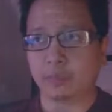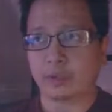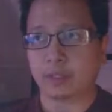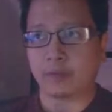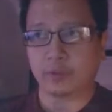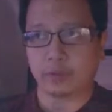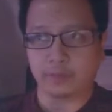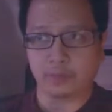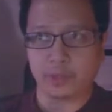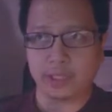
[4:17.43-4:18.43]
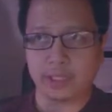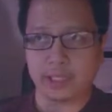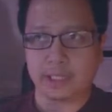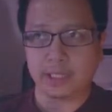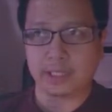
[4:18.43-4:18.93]
After 11 minutes,
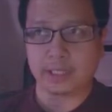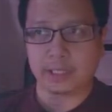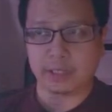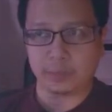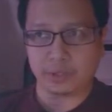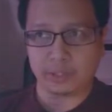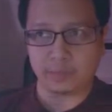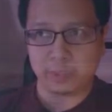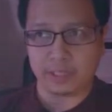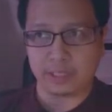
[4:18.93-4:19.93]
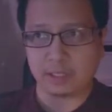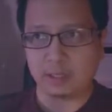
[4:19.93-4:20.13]
and this is how much has been sent.